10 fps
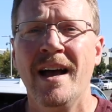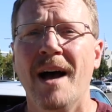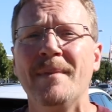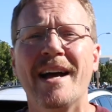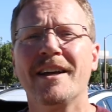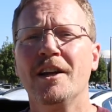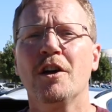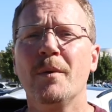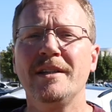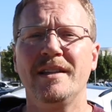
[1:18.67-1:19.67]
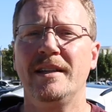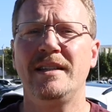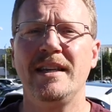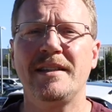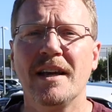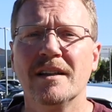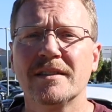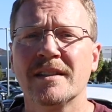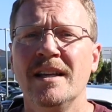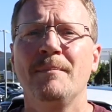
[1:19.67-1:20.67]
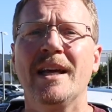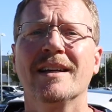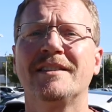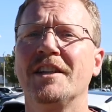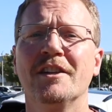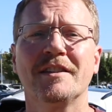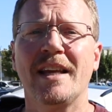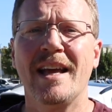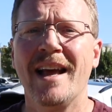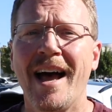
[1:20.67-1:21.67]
I'm not going to go into the details because seriously,